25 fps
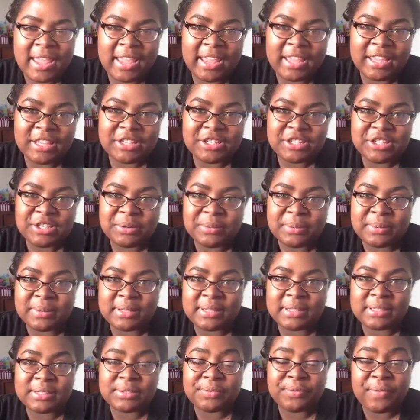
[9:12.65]
and she
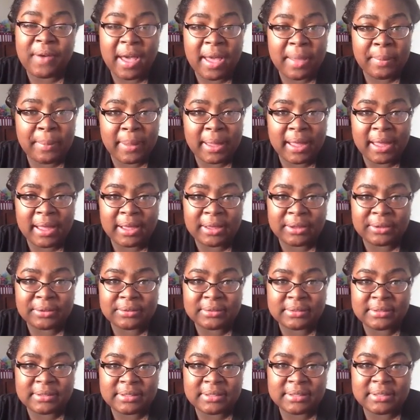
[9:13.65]
was 5
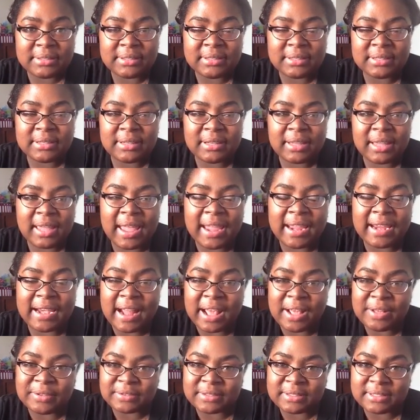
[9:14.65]
pounds, 8
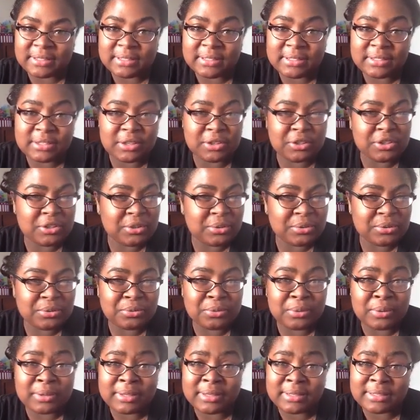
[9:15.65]
ounces, so she was
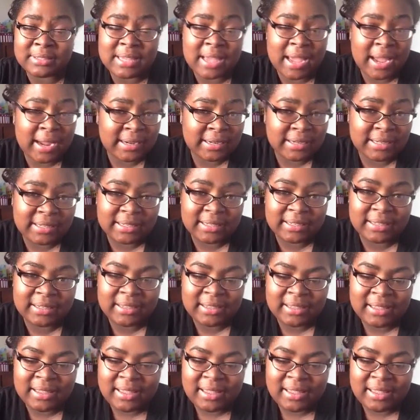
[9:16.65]
really tiny.